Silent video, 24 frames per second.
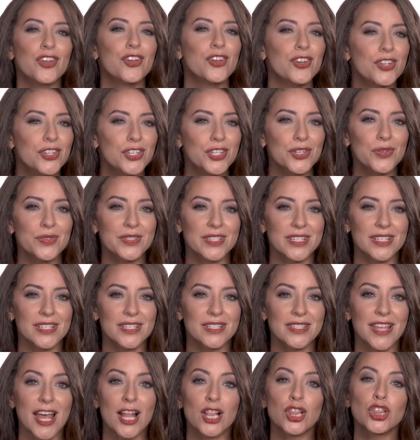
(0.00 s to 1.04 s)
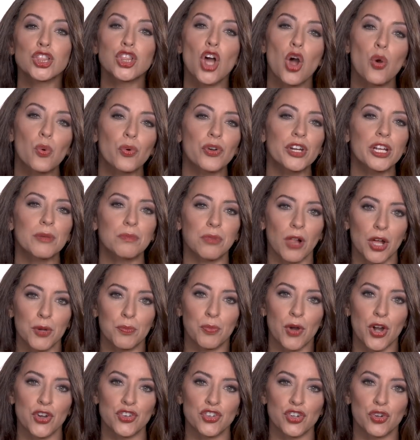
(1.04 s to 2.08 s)
good news is that lowering blood
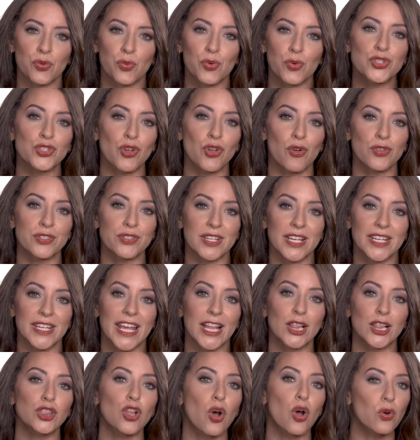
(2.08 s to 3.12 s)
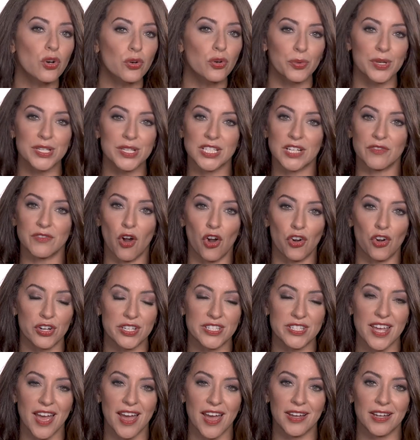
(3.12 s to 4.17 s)
pressure results in a lower risk of heart
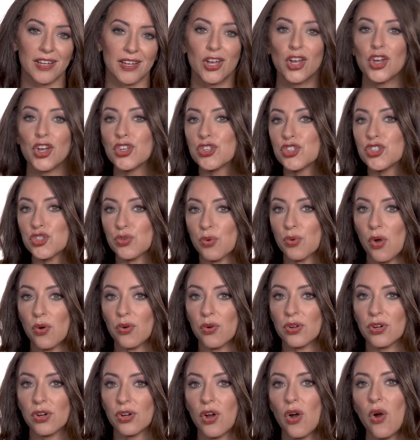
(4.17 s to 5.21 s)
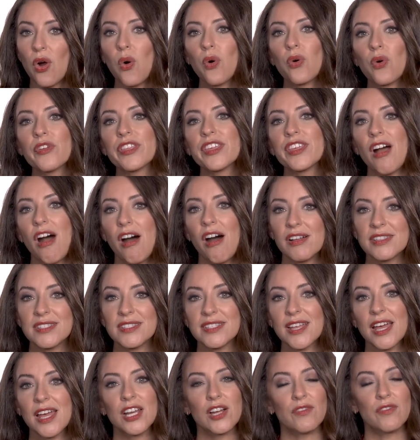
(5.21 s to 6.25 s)
attack, stroke, or the
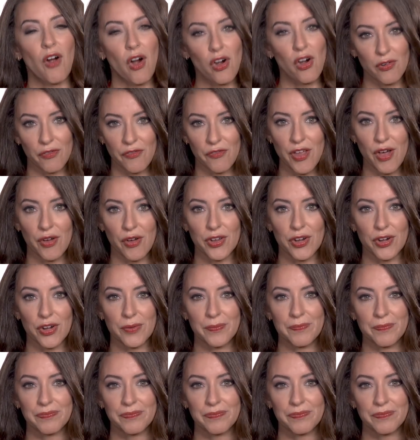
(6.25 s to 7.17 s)
onset of heart failure.